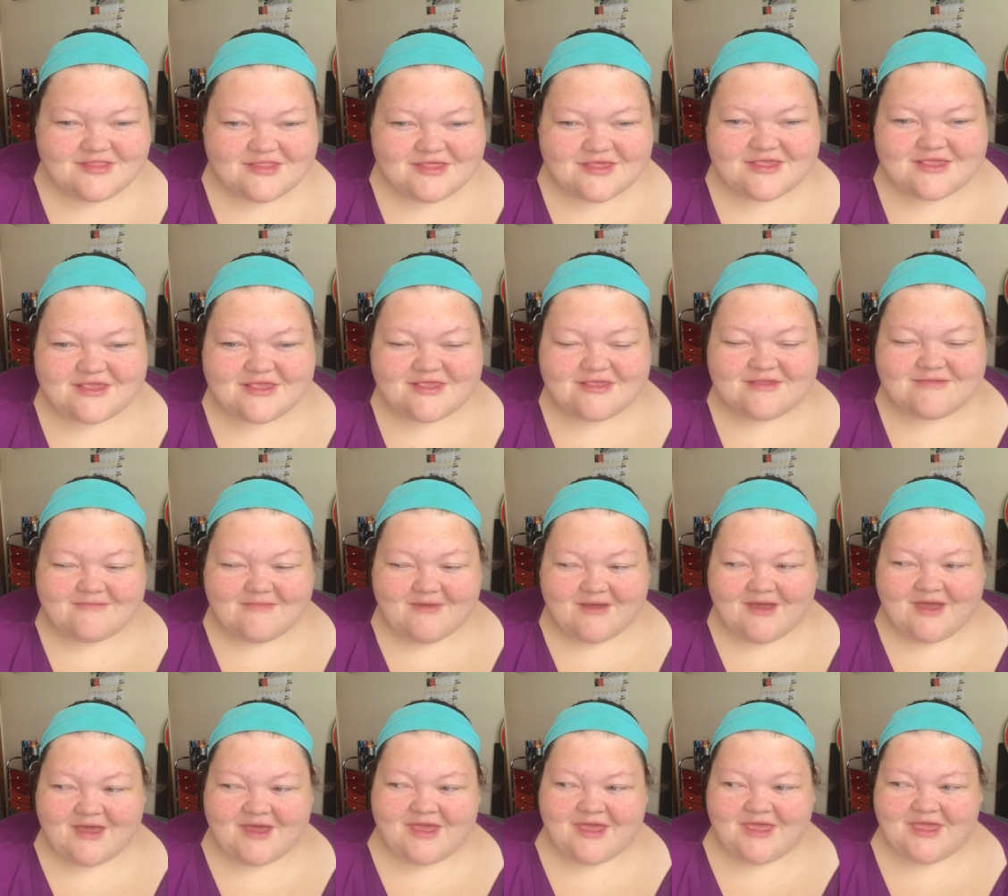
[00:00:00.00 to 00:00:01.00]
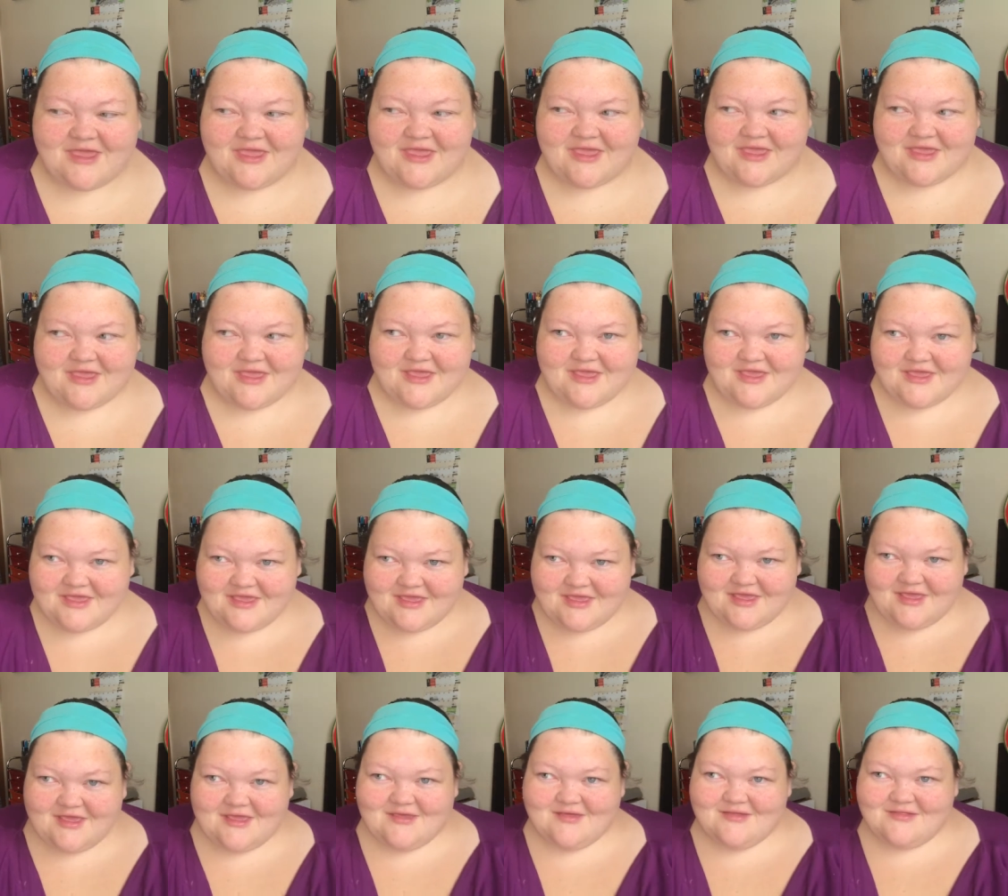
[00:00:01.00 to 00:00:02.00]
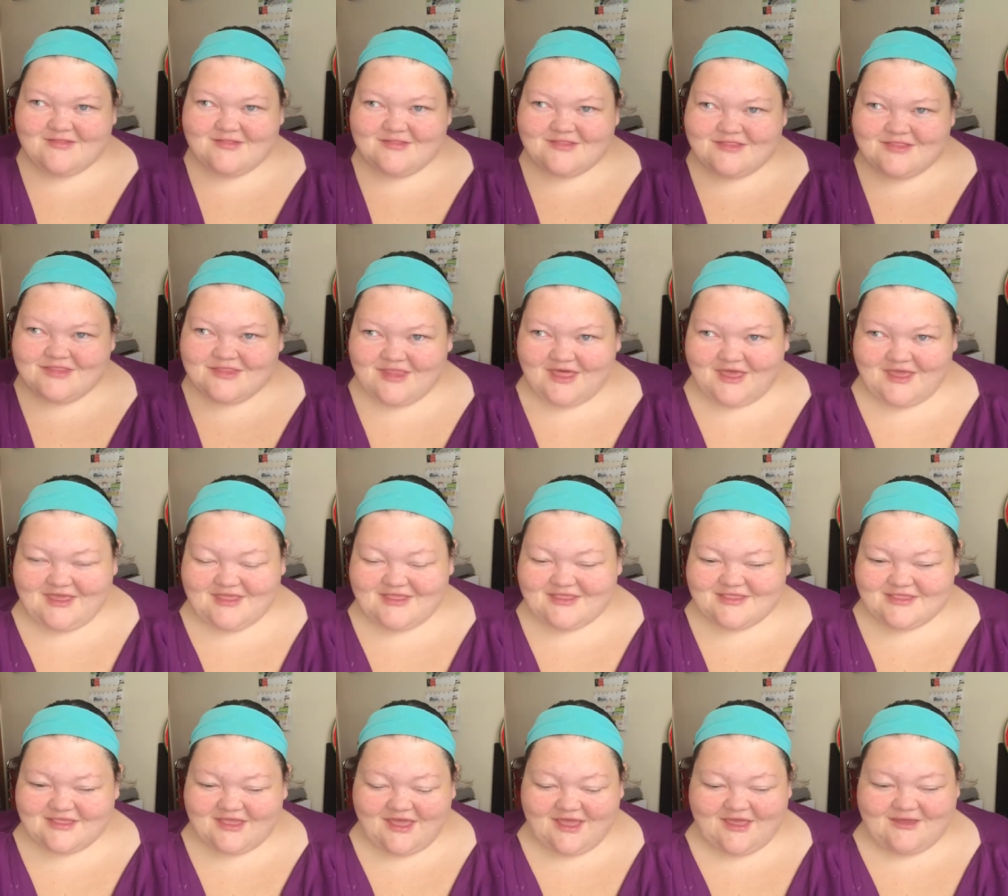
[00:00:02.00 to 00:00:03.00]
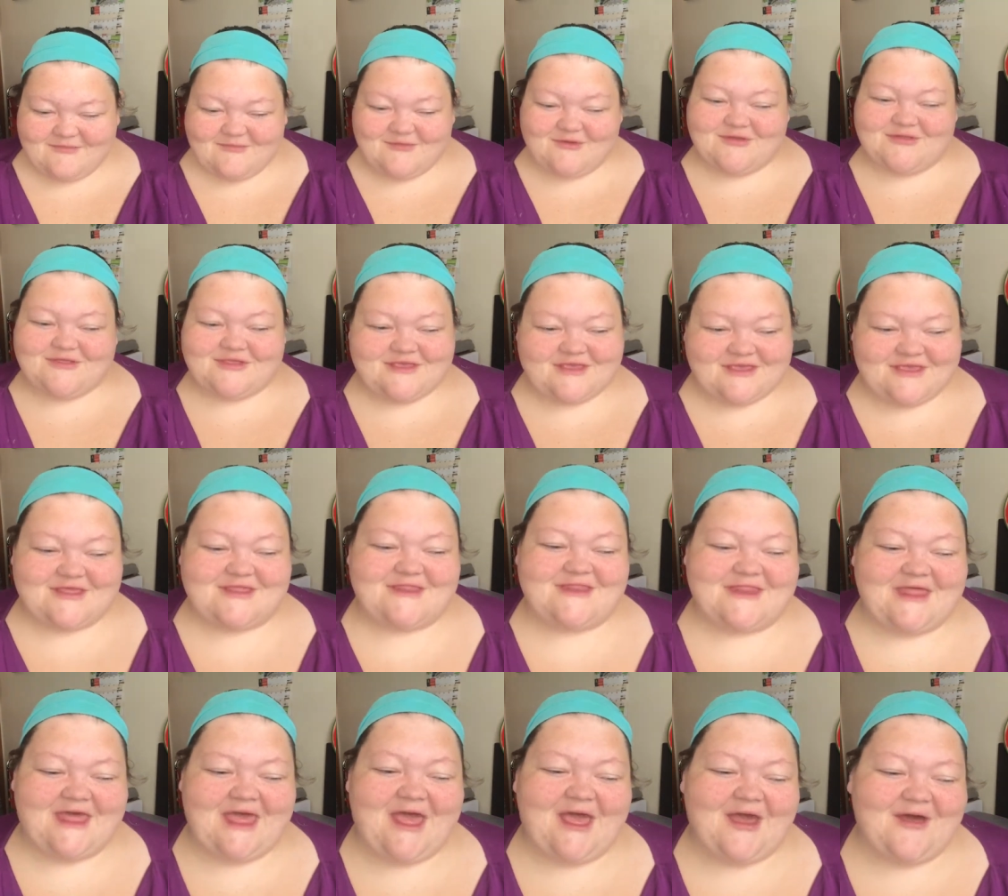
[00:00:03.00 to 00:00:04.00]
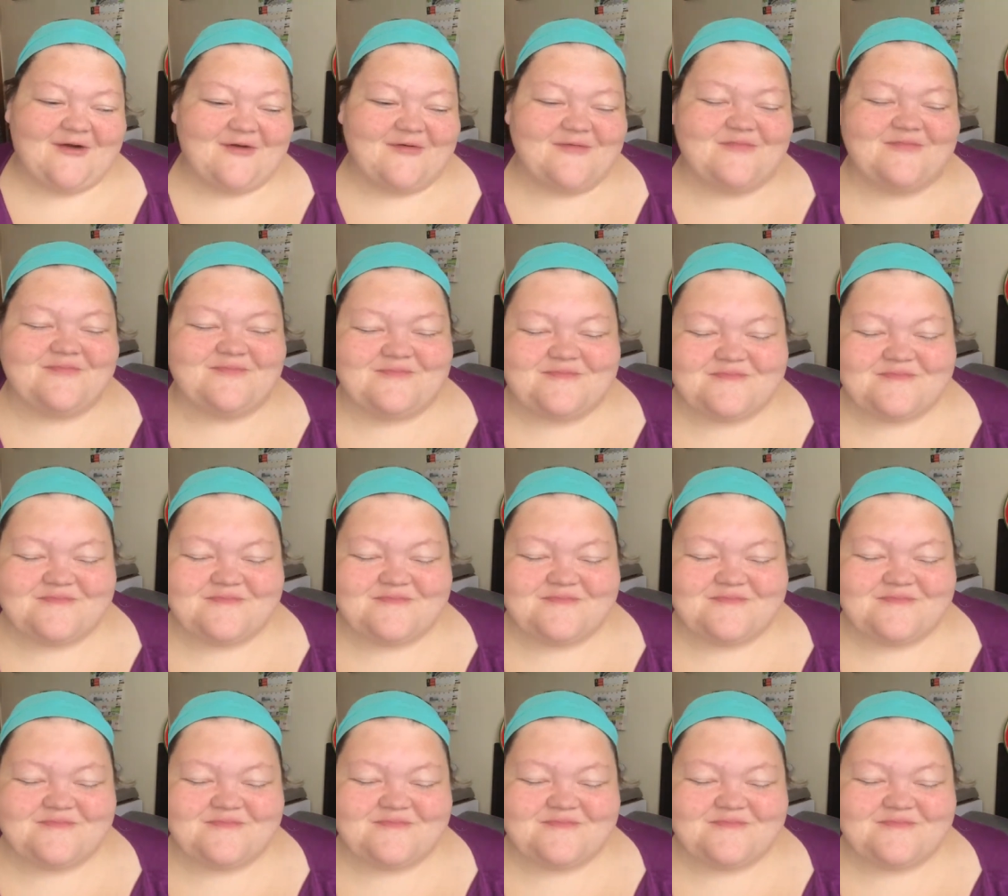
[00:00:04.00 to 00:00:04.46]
this is my nighttime routine now.